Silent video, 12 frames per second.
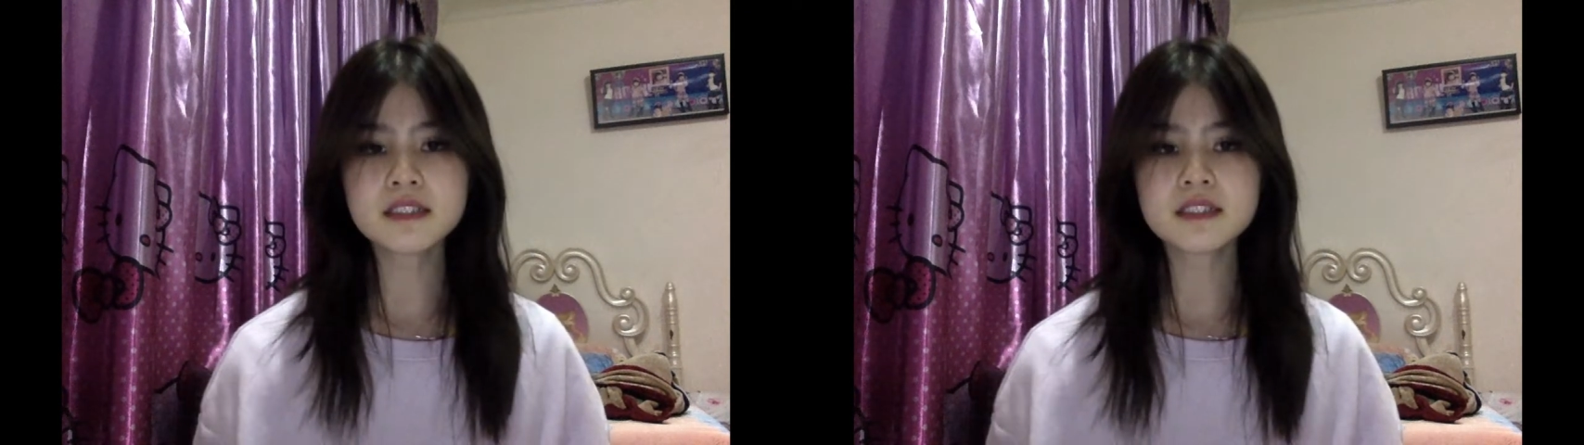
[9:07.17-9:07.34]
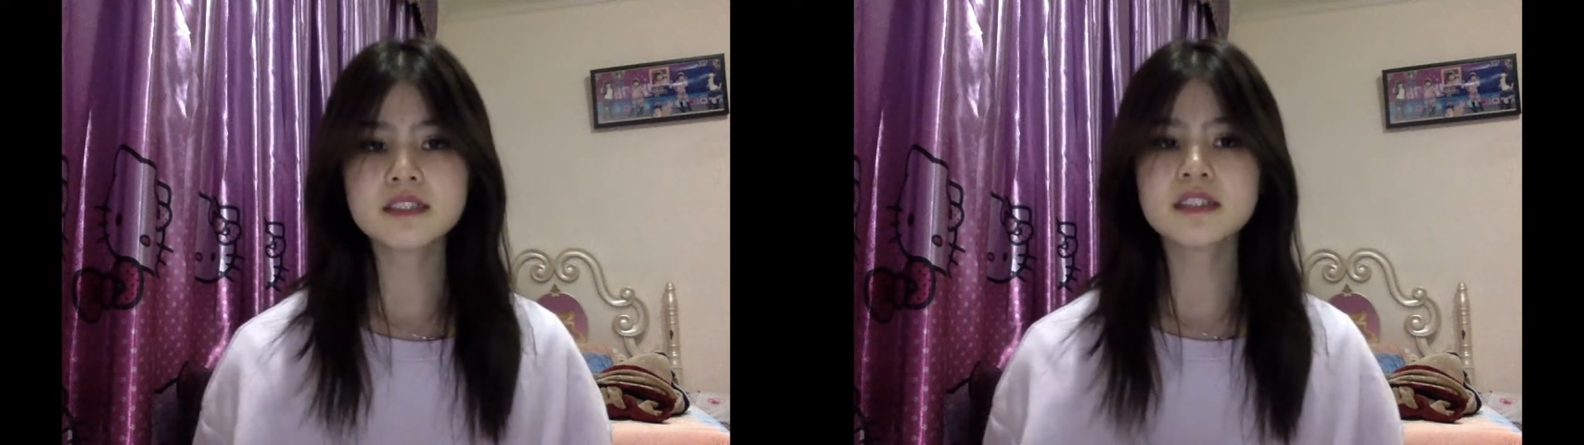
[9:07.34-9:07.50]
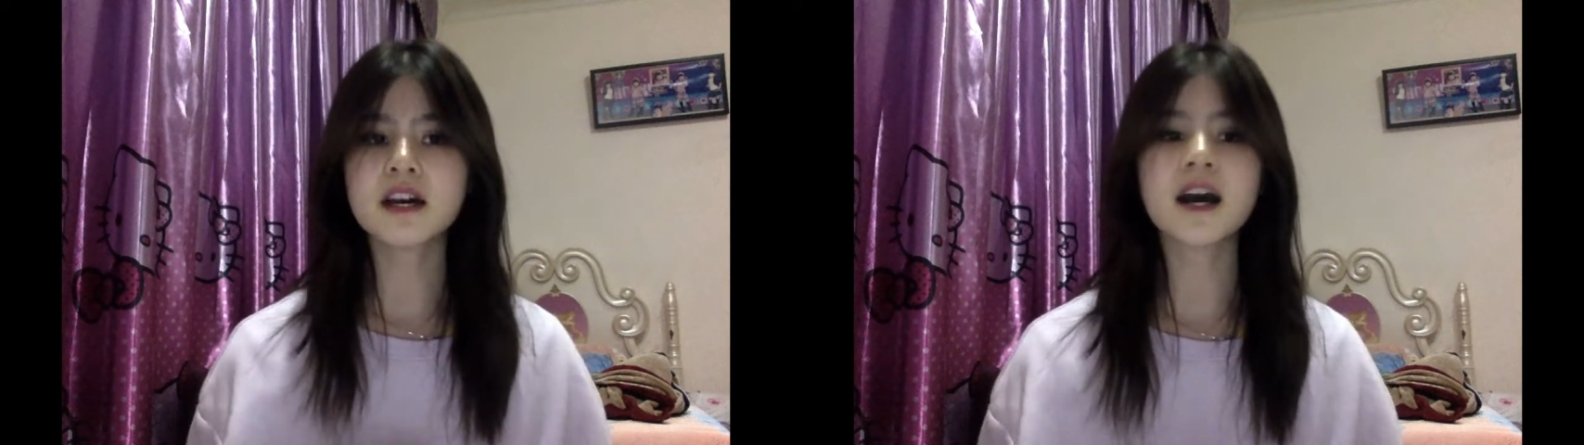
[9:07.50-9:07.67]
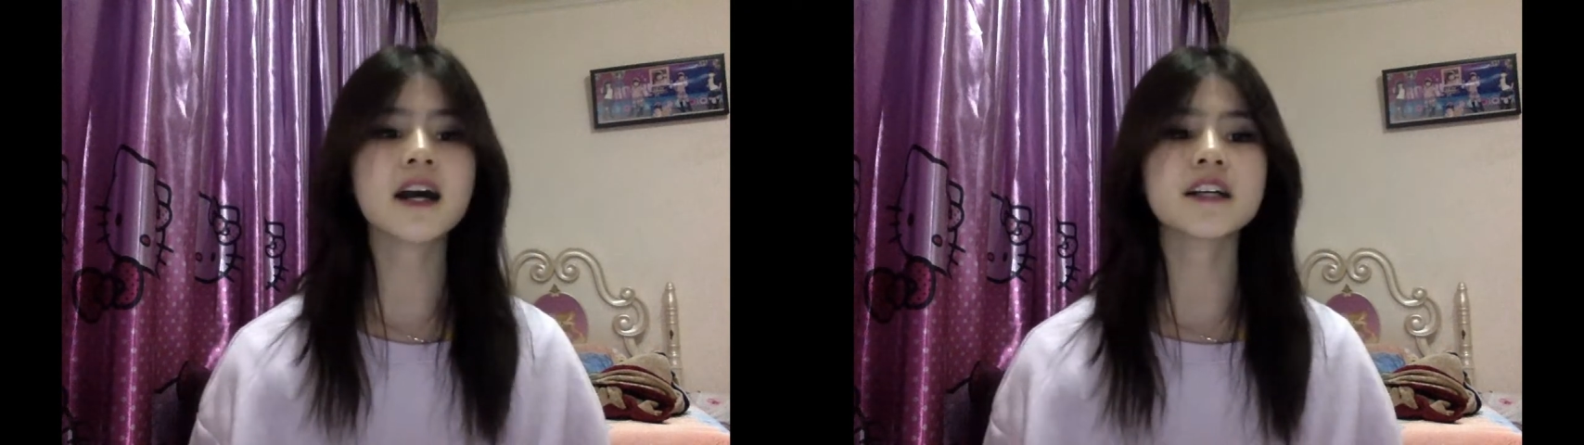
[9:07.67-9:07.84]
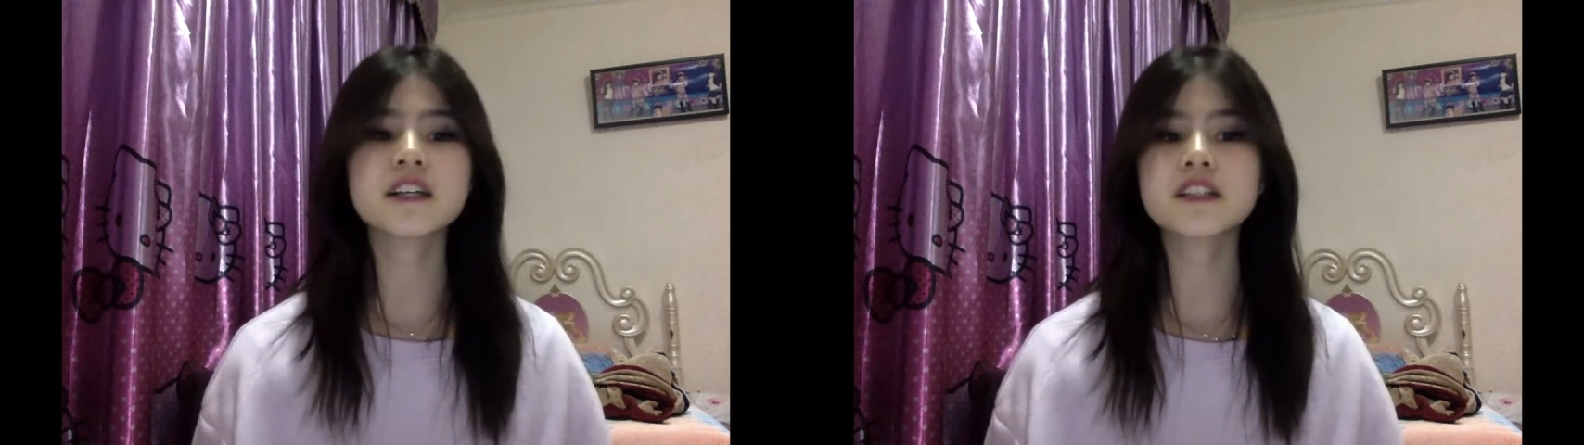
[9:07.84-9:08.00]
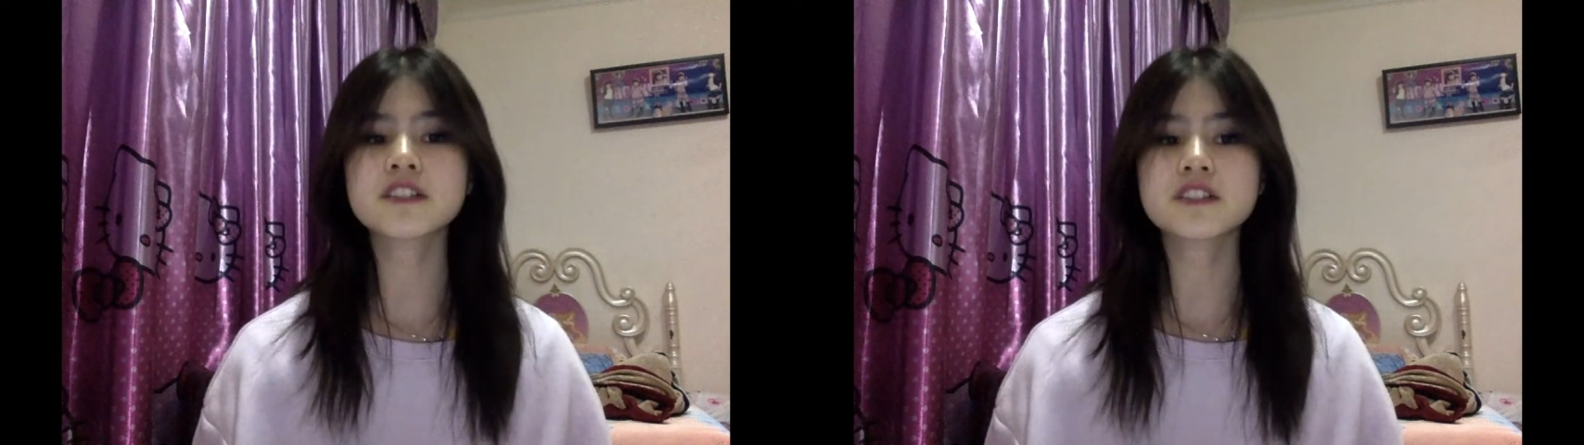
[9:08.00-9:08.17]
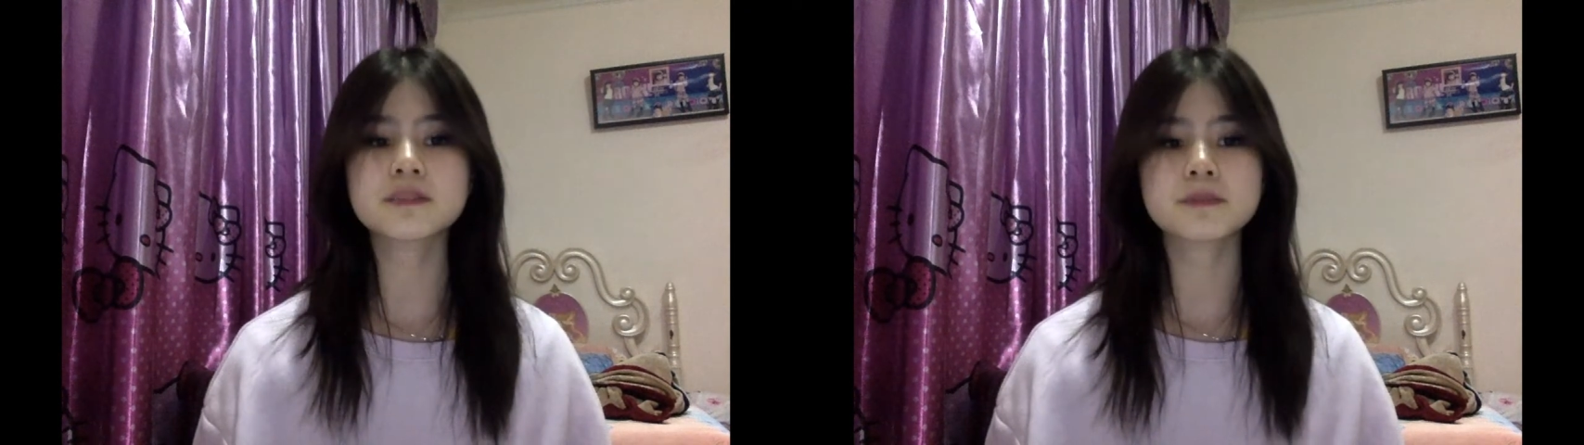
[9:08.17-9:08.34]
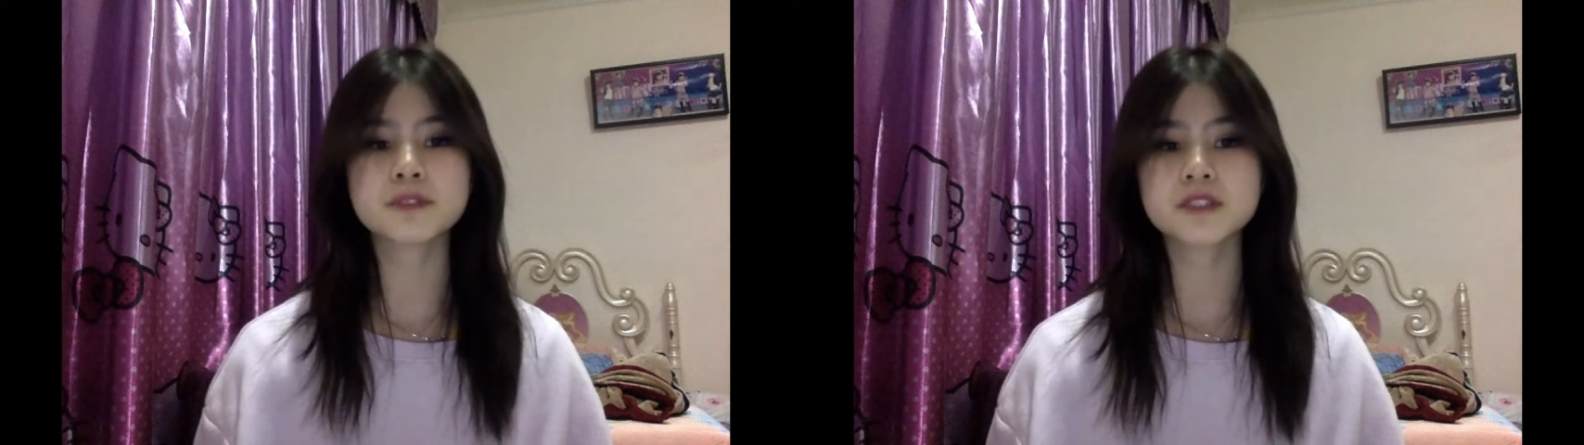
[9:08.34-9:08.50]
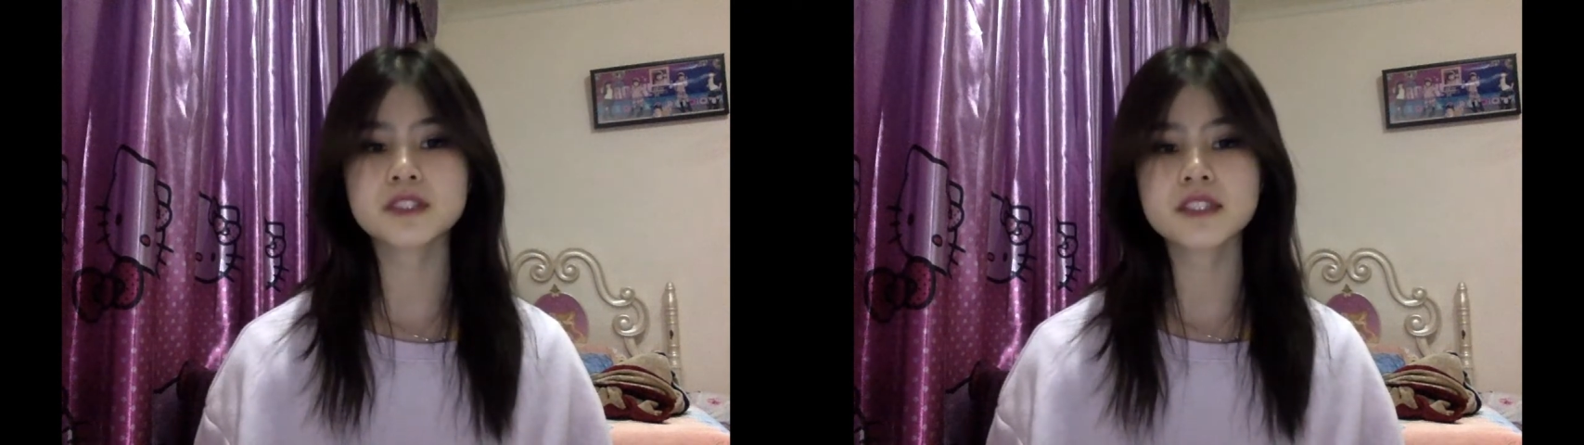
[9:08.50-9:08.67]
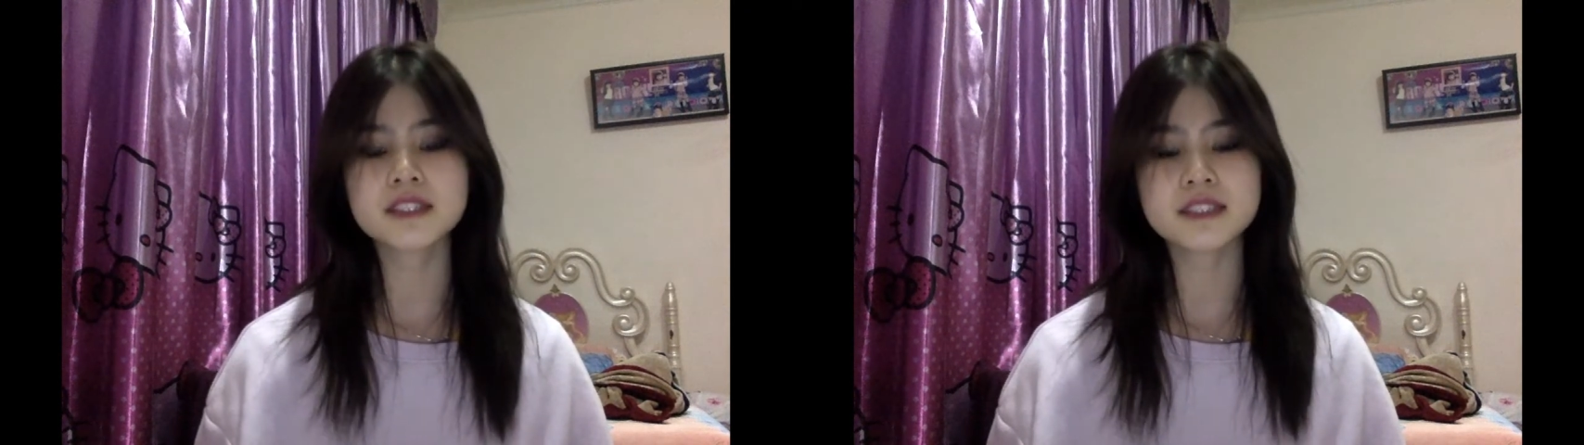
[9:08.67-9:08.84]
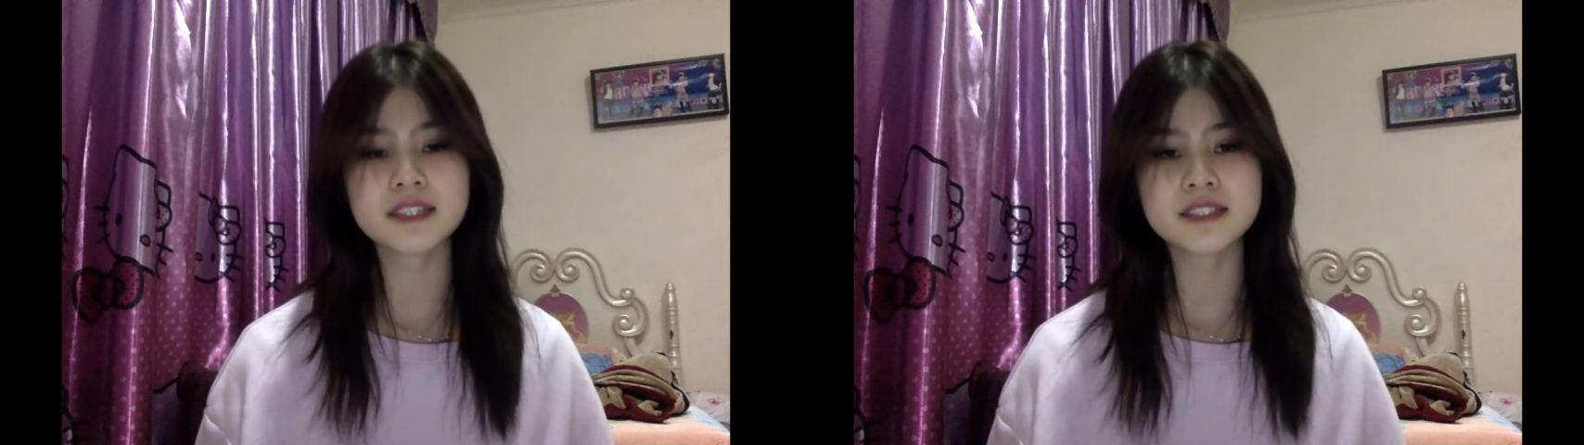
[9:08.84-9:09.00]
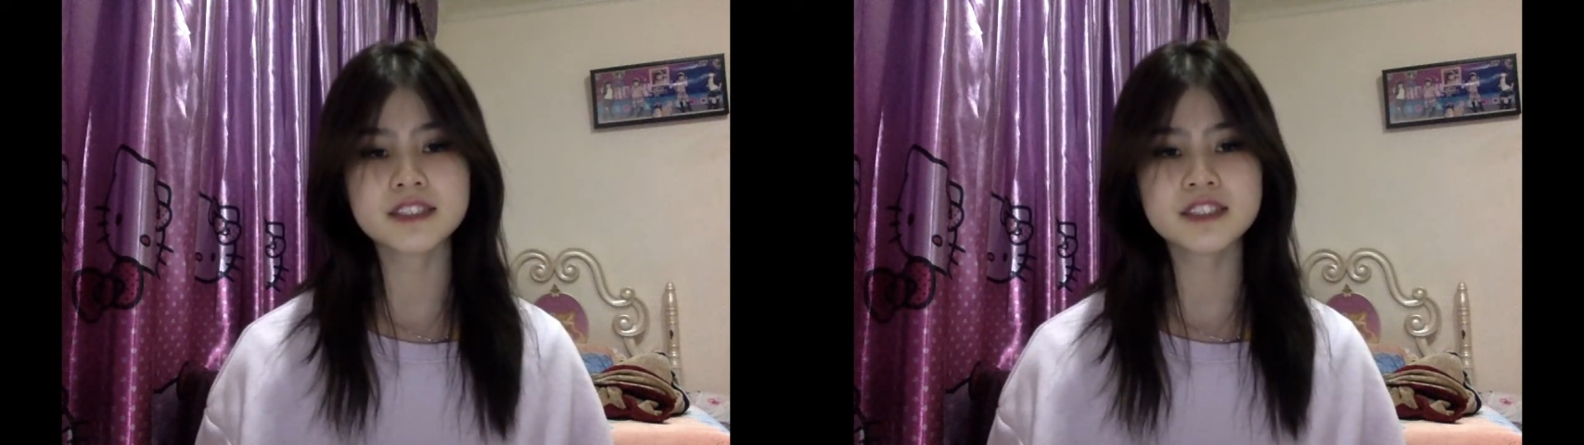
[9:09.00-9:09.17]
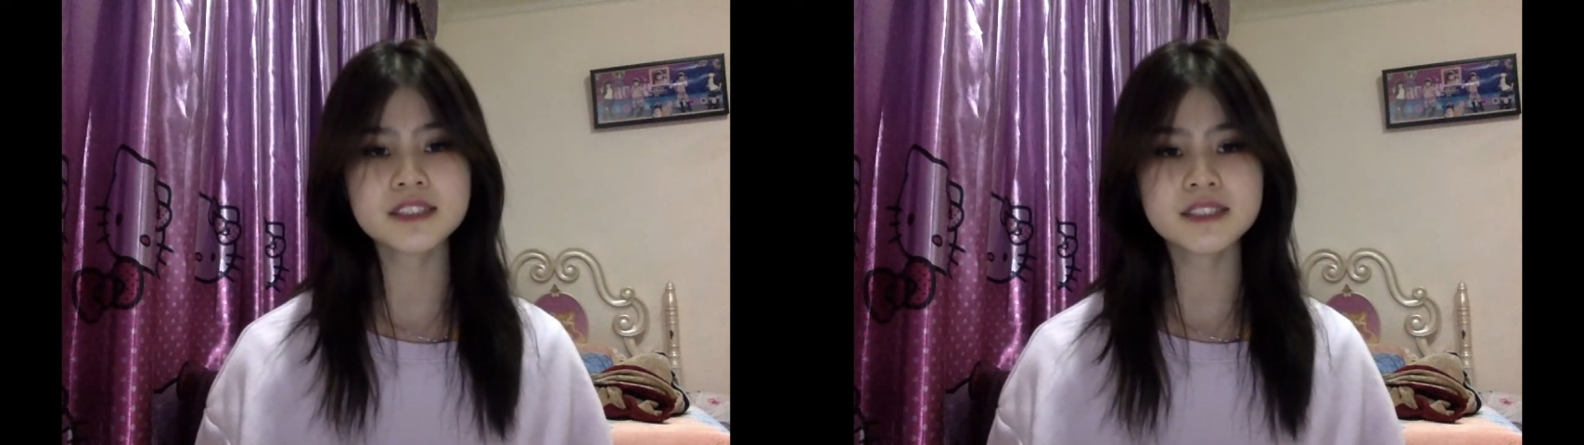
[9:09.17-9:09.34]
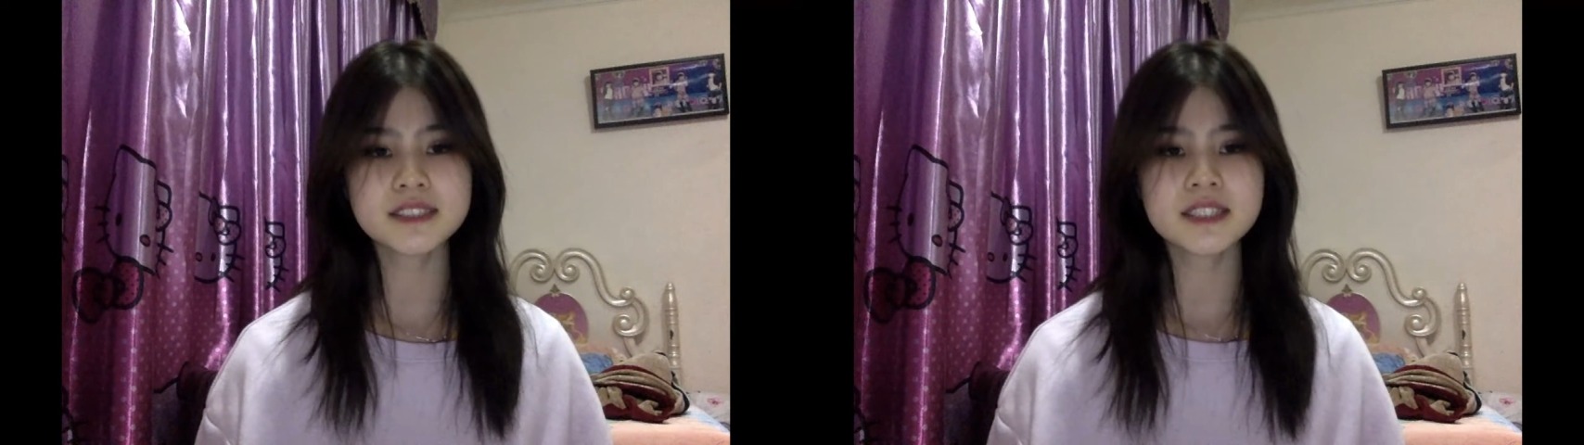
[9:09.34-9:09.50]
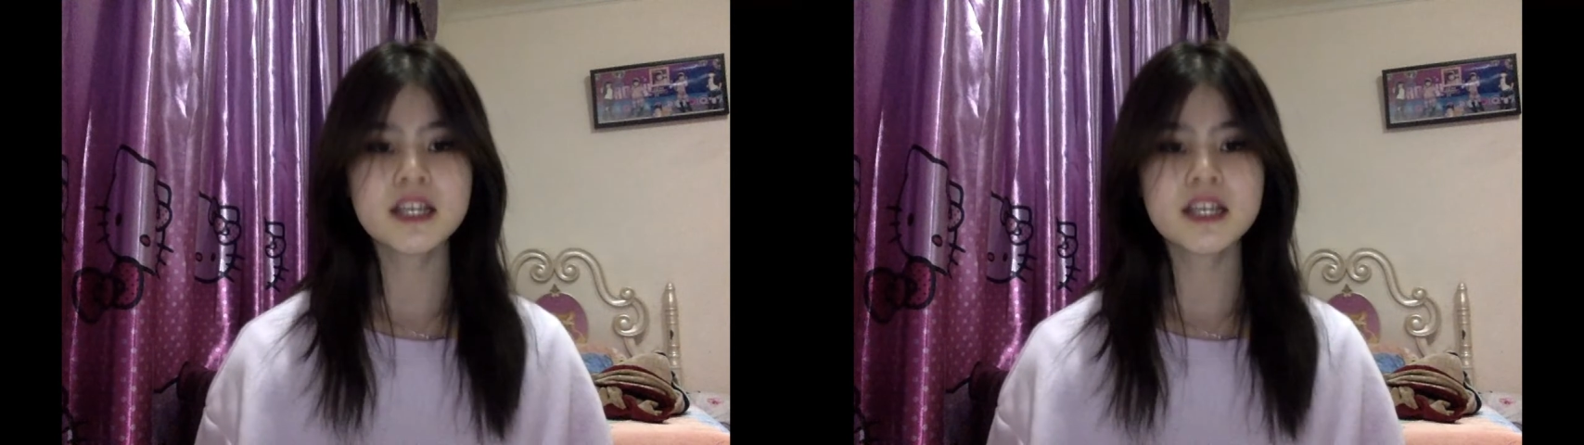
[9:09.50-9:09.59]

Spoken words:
the higher your emotional intelligence,